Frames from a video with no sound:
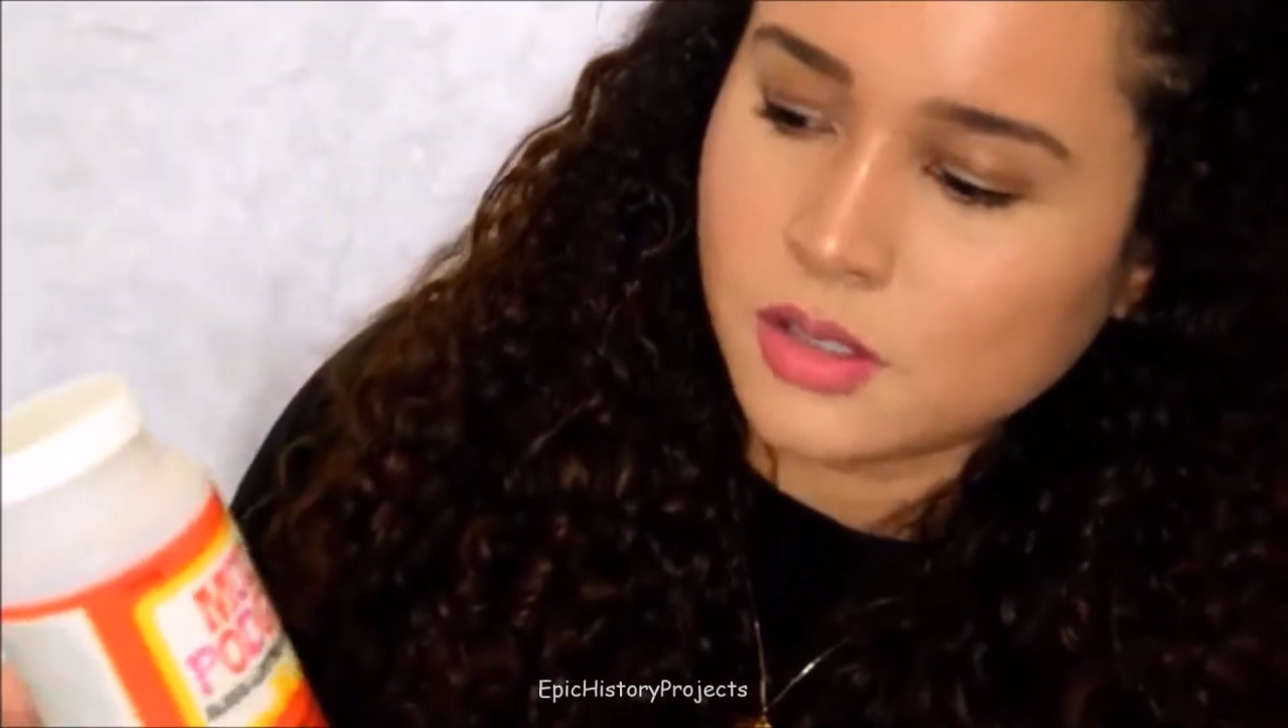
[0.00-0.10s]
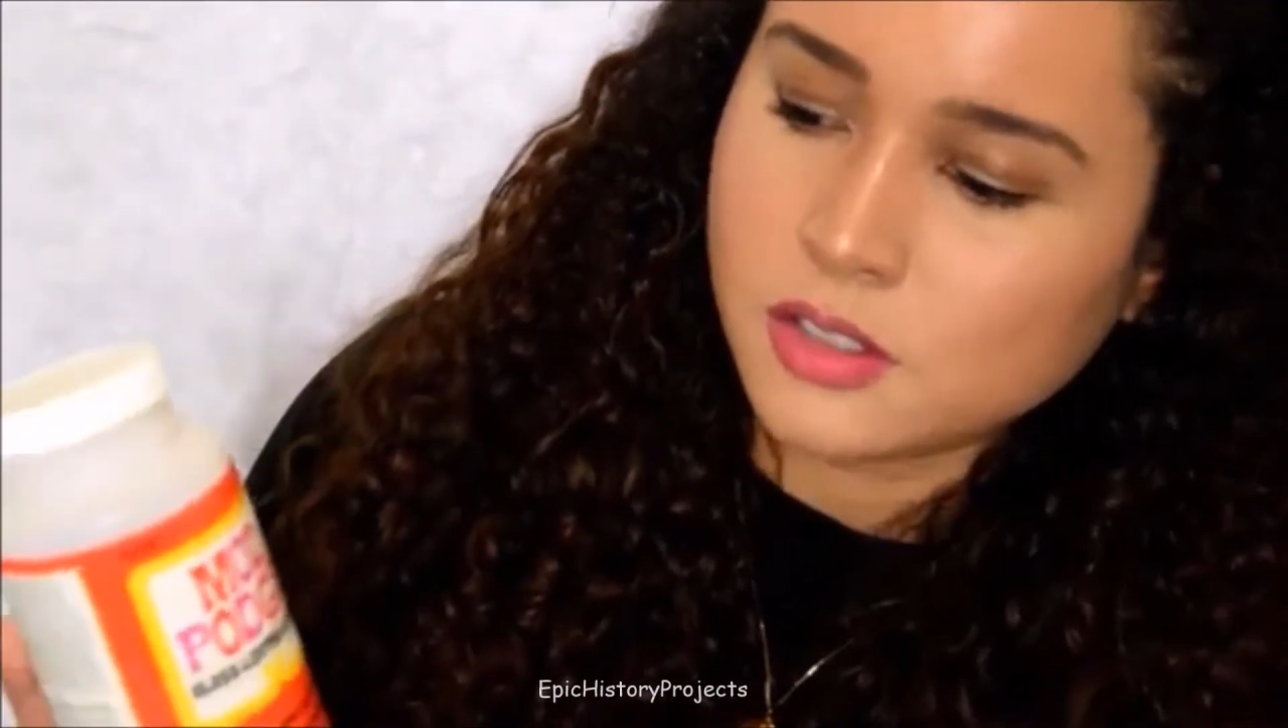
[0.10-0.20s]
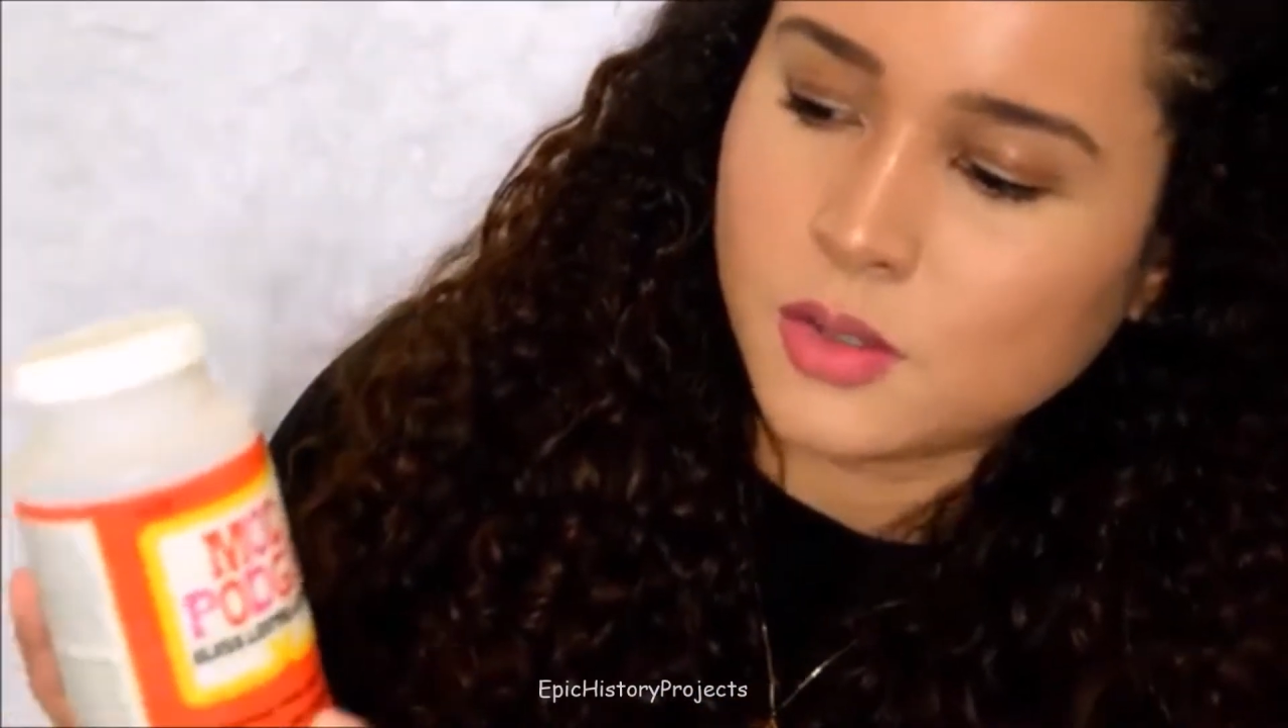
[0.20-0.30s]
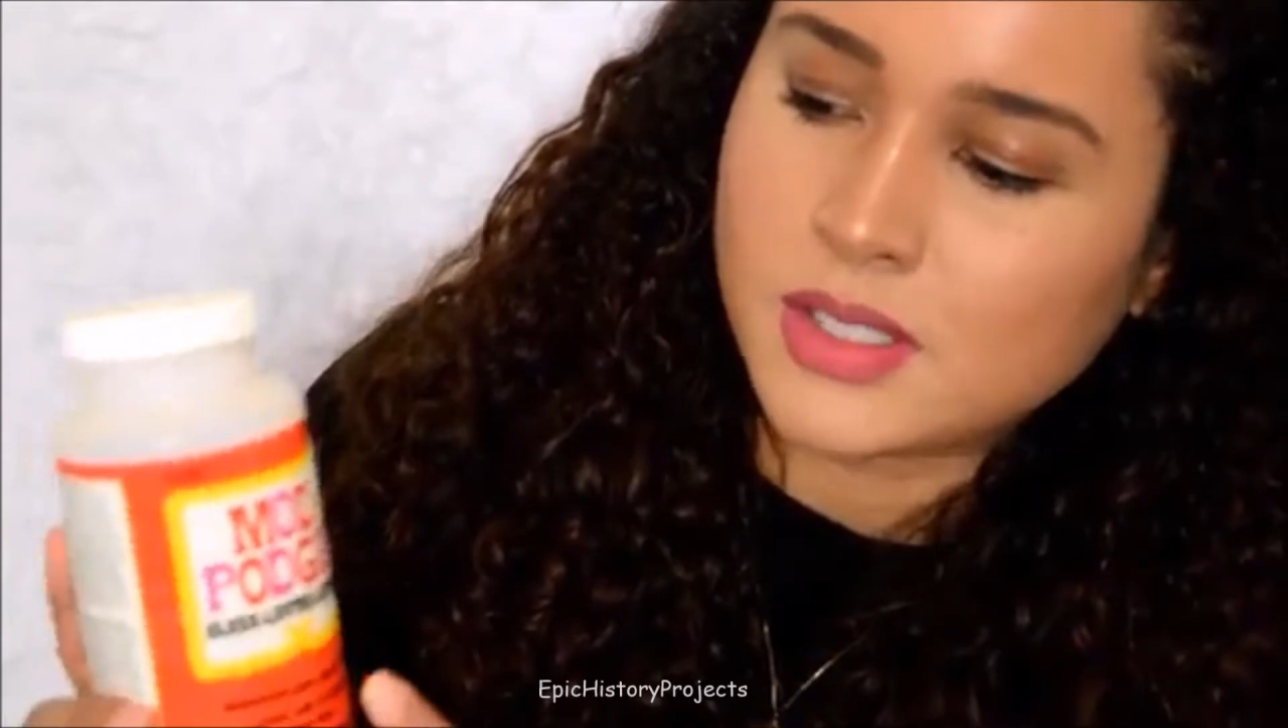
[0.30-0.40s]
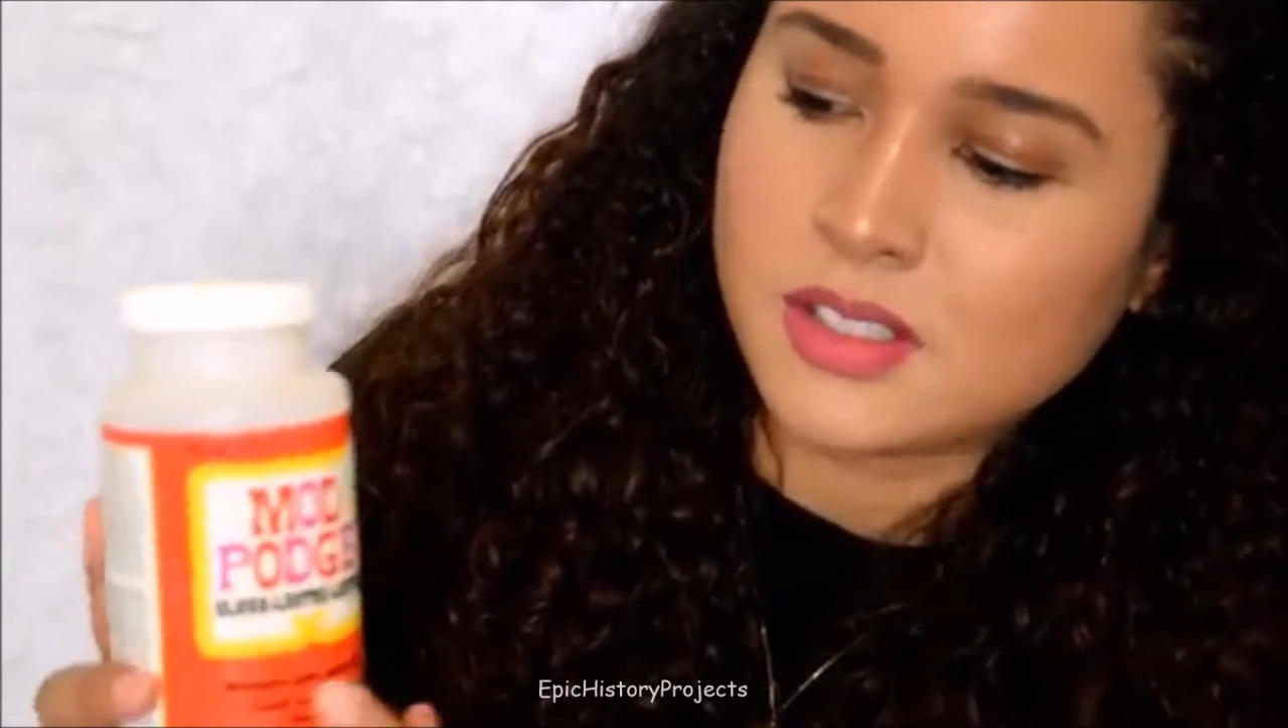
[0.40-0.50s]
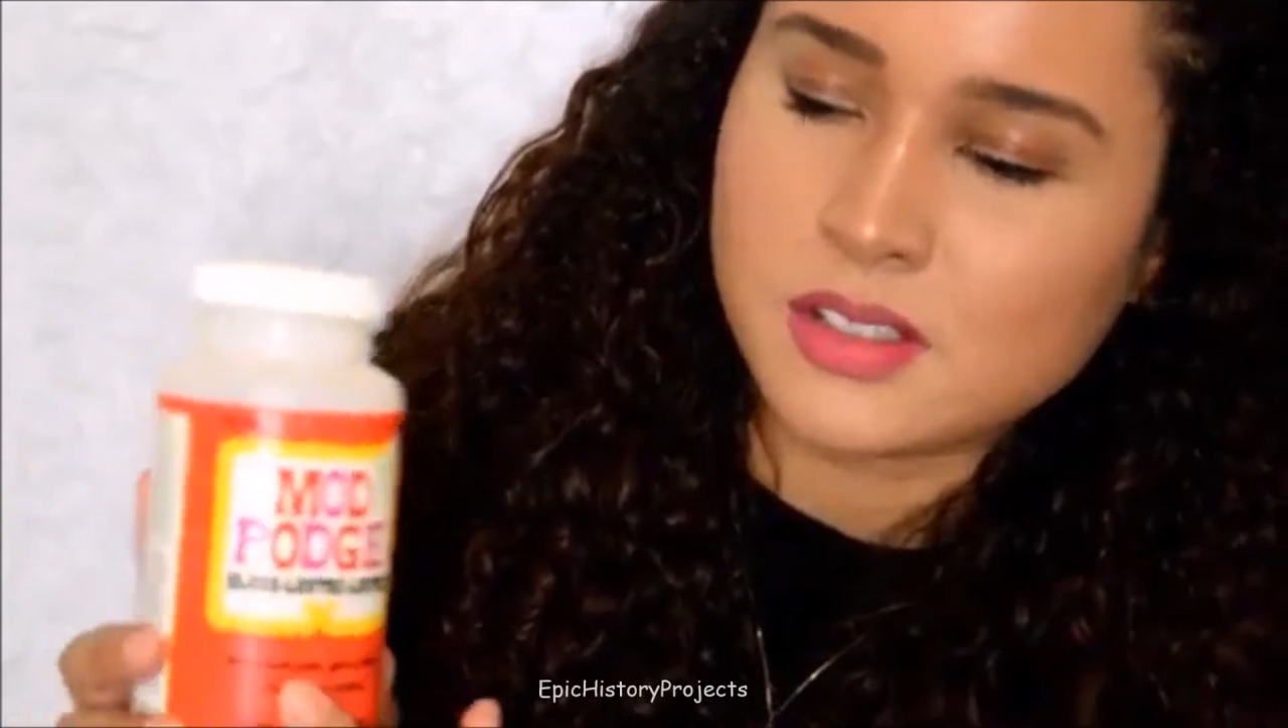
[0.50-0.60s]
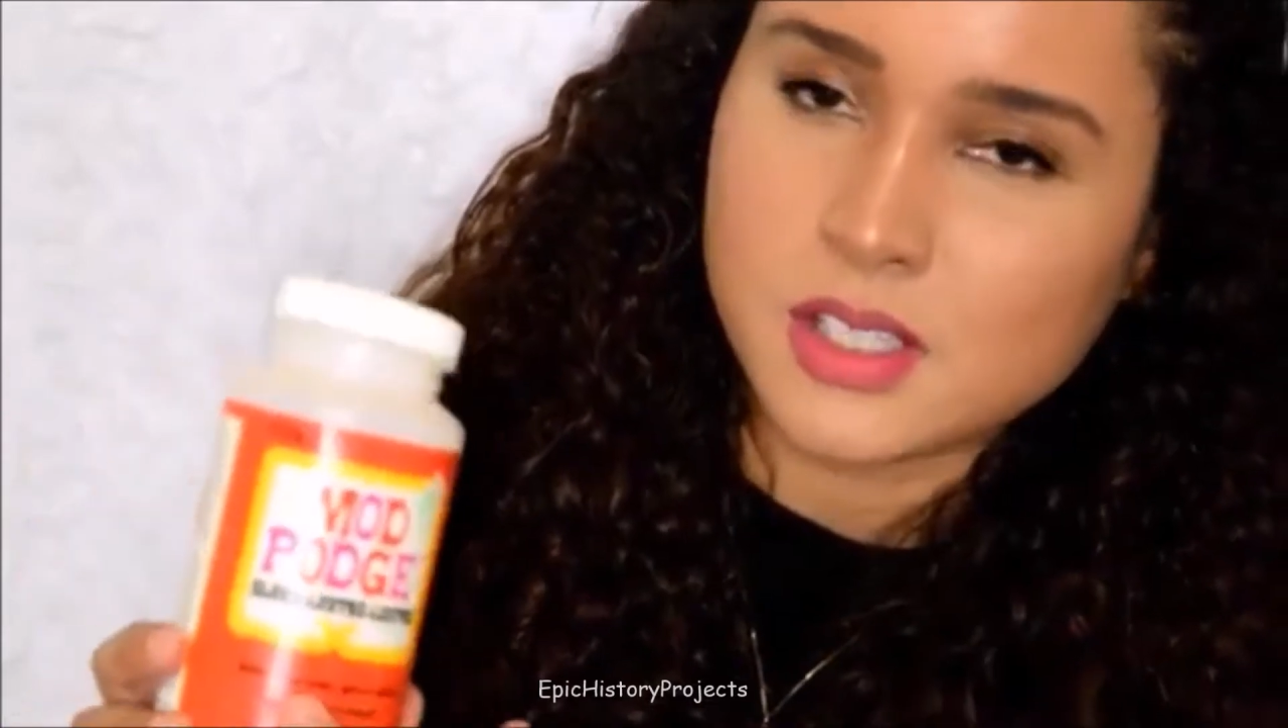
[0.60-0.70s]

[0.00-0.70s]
So it's a